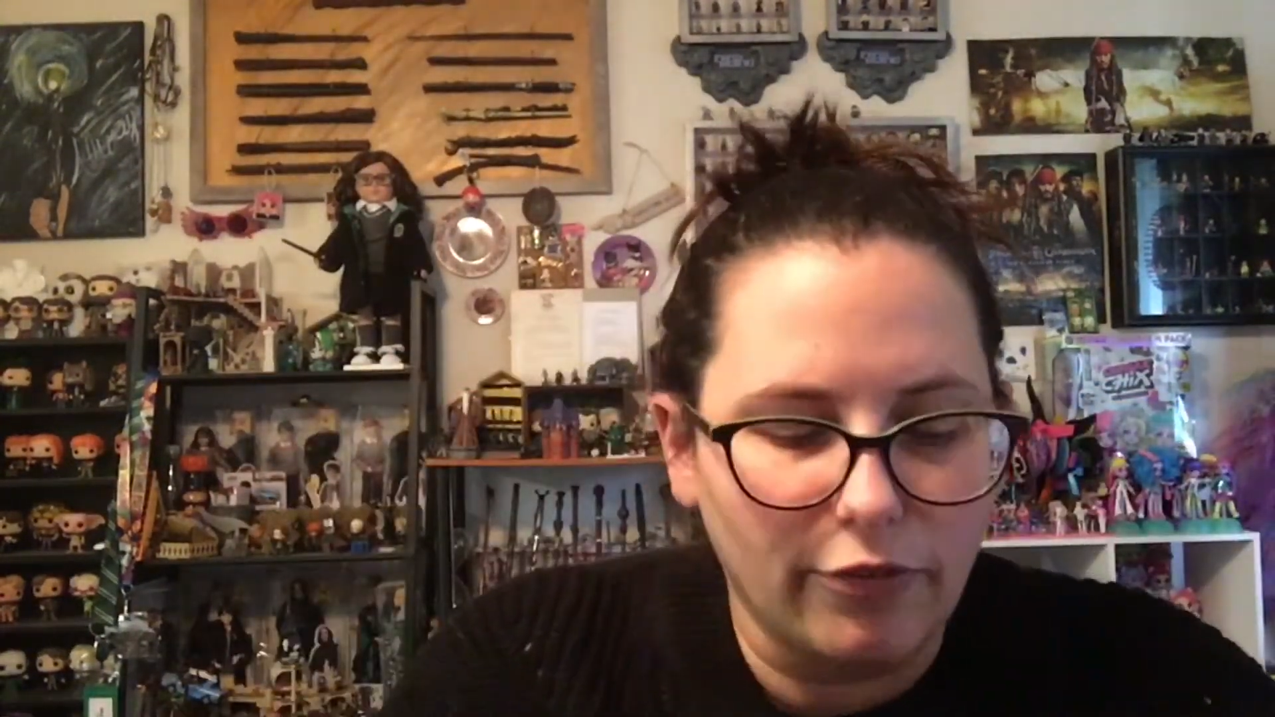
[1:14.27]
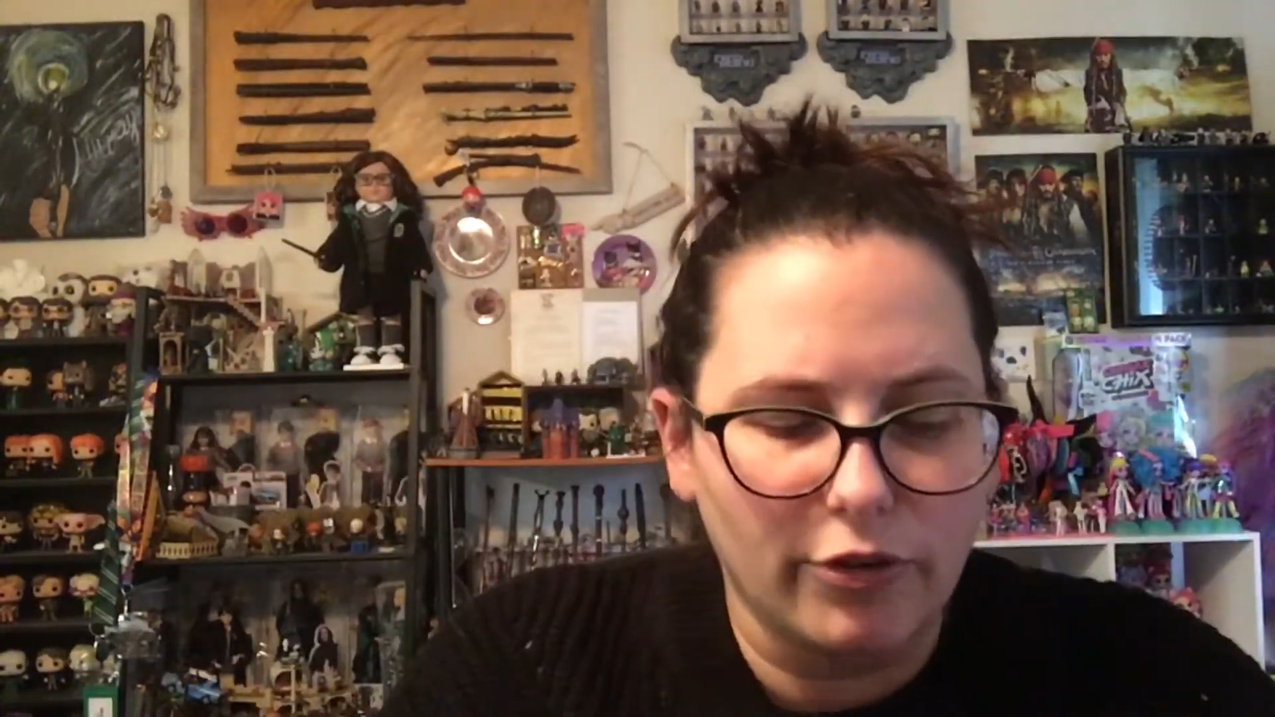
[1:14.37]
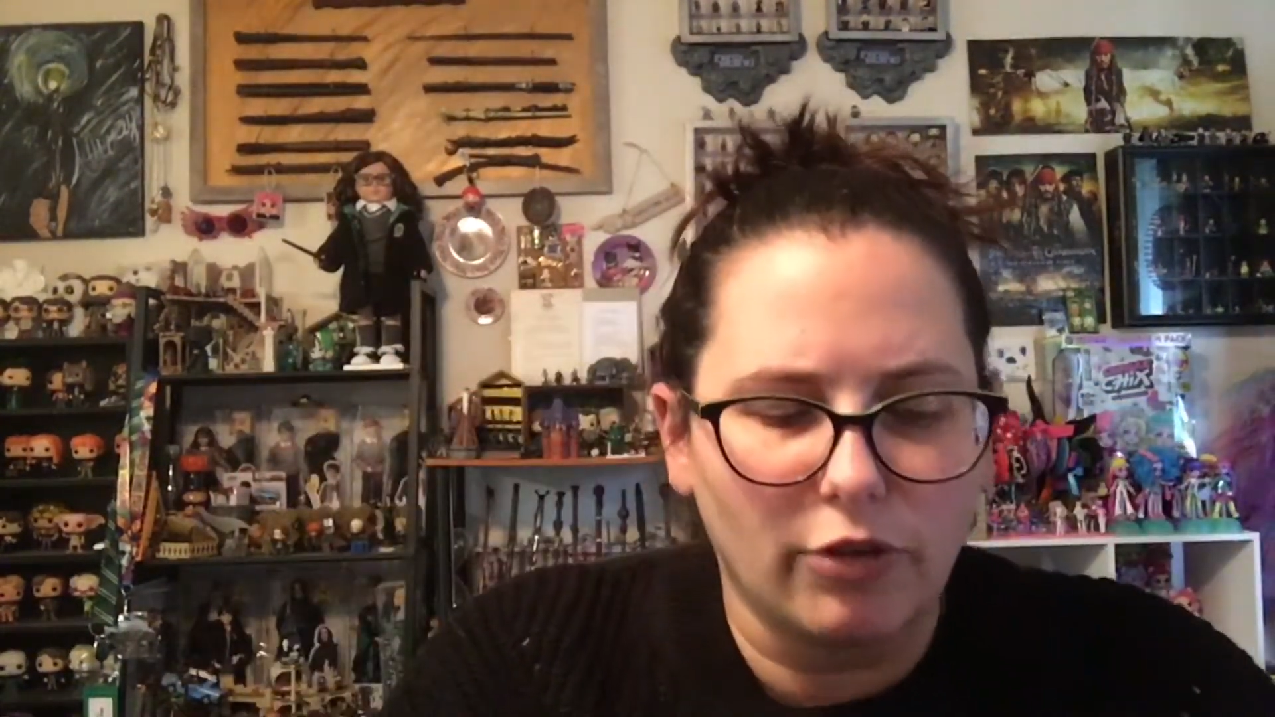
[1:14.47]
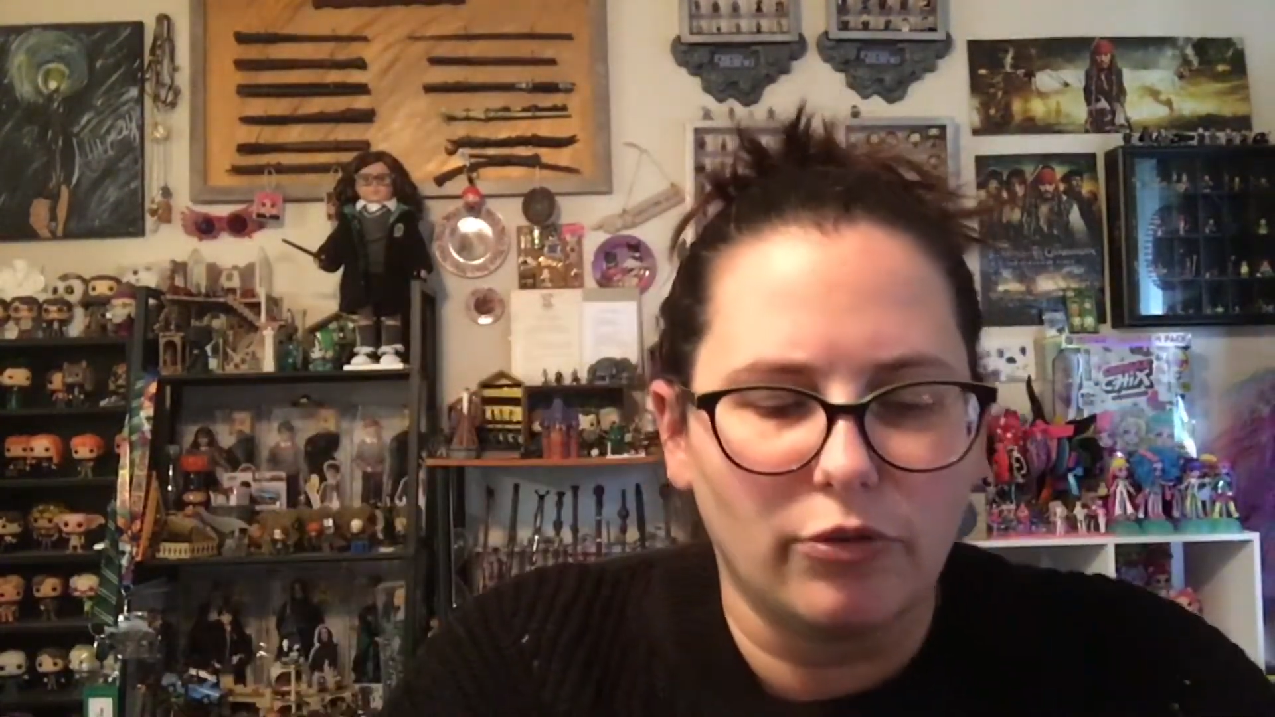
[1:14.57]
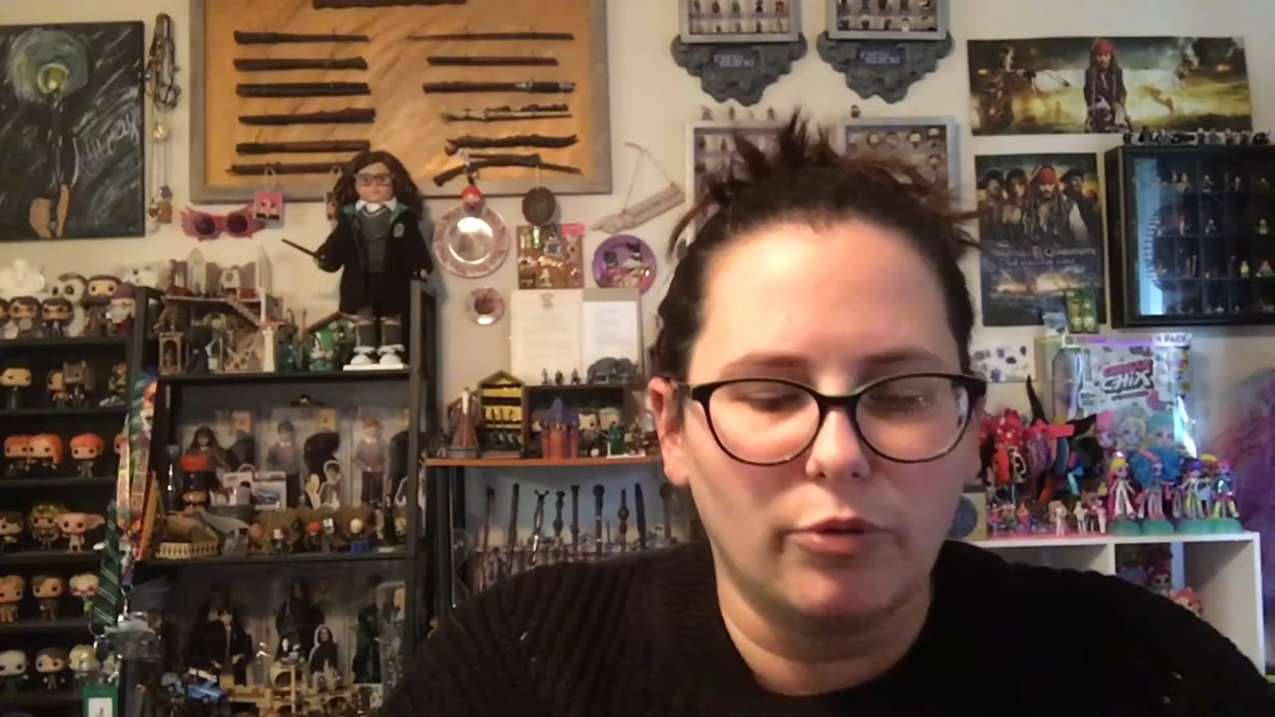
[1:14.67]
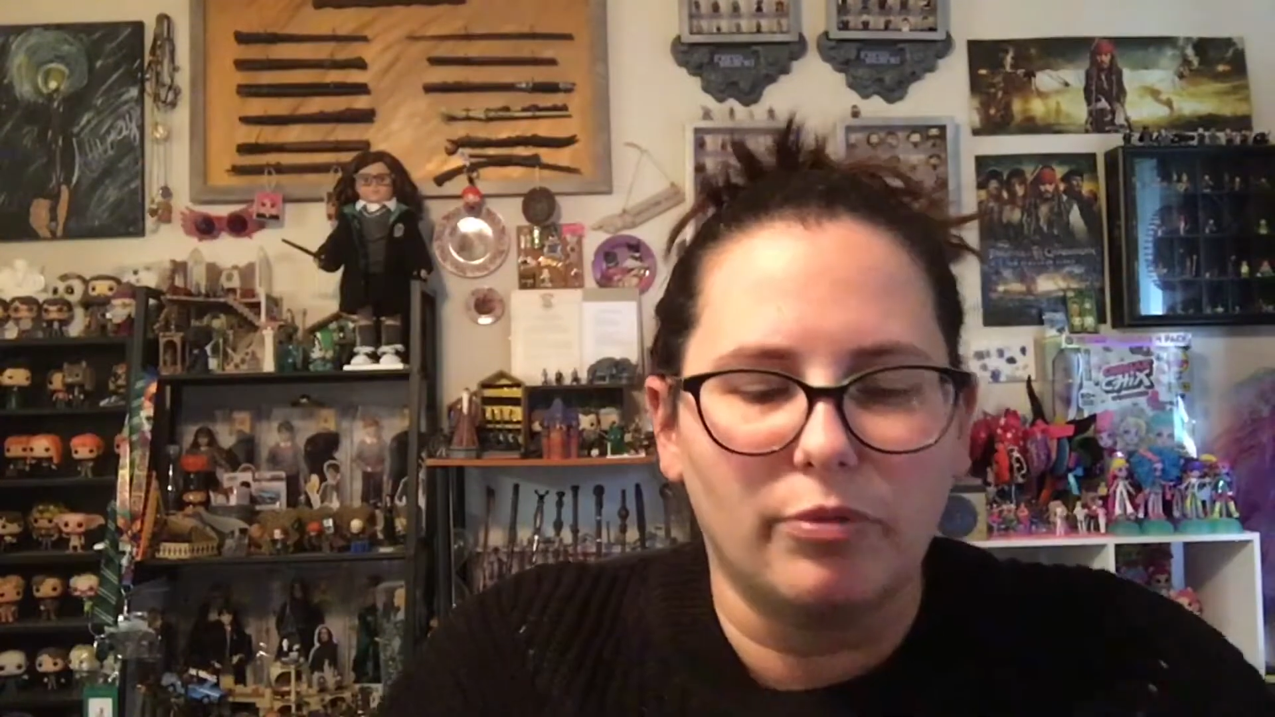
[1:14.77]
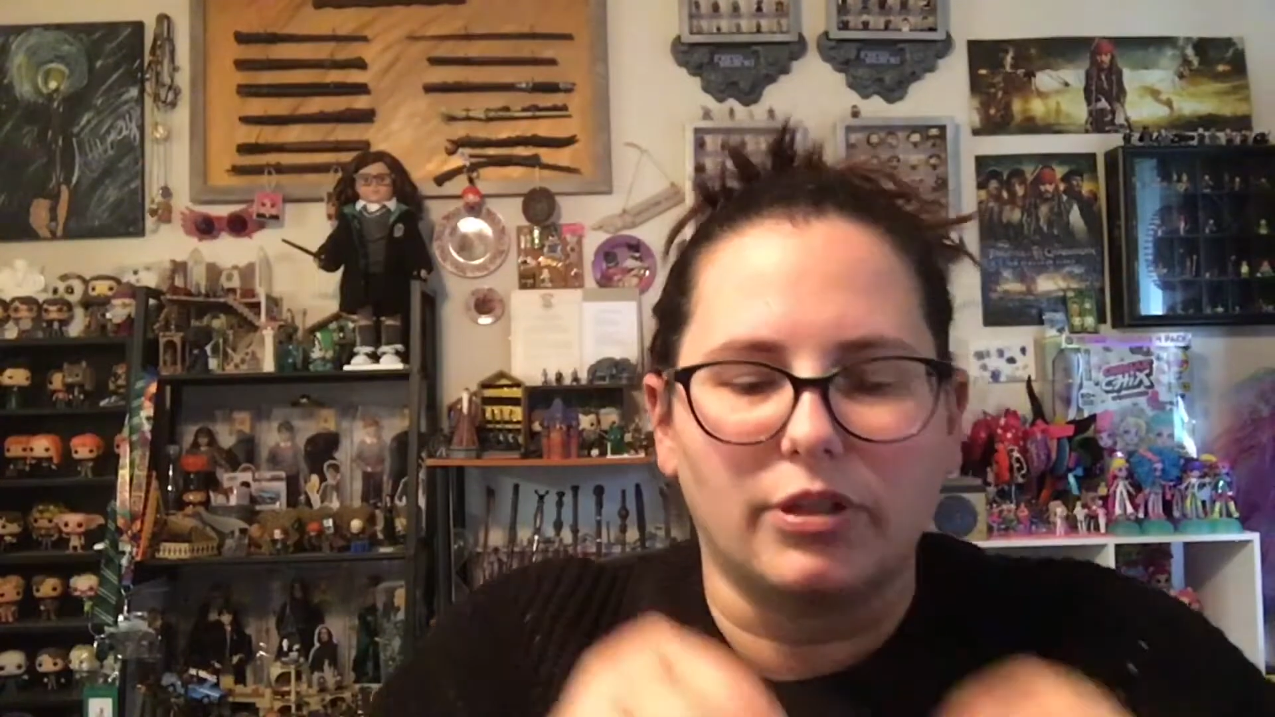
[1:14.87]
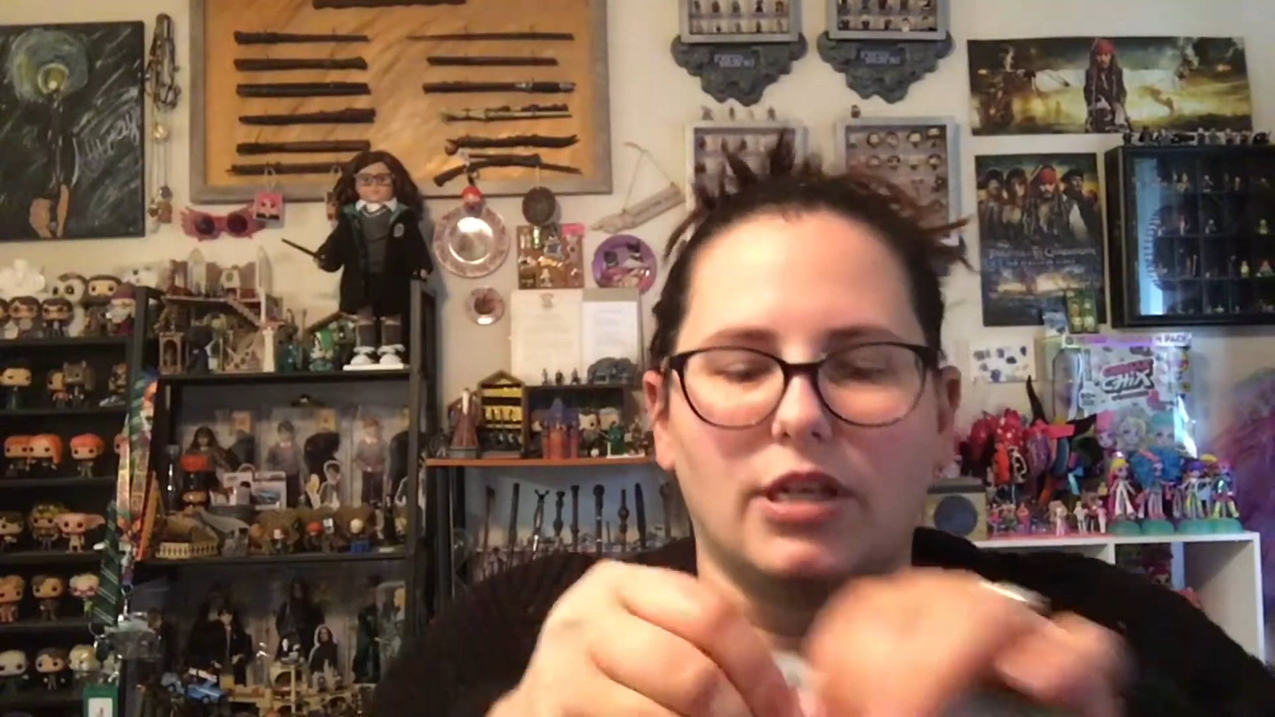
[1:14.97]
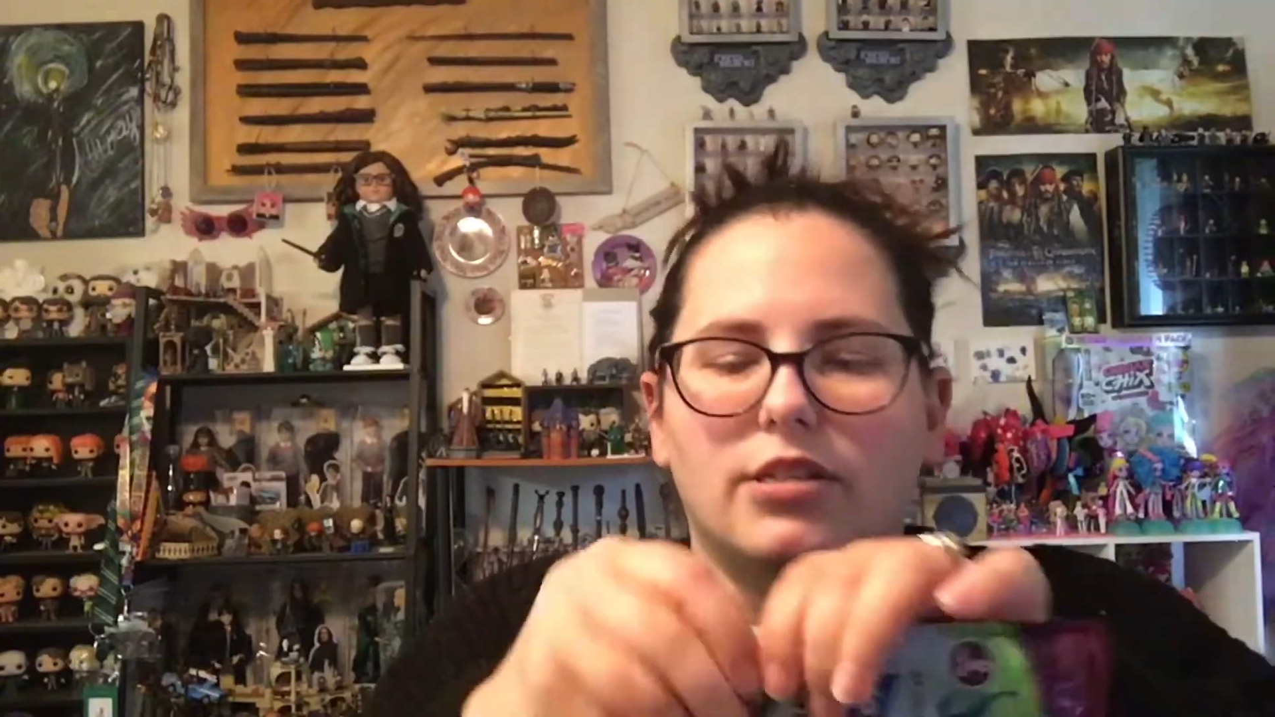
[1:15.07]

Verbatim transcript: no duplicates.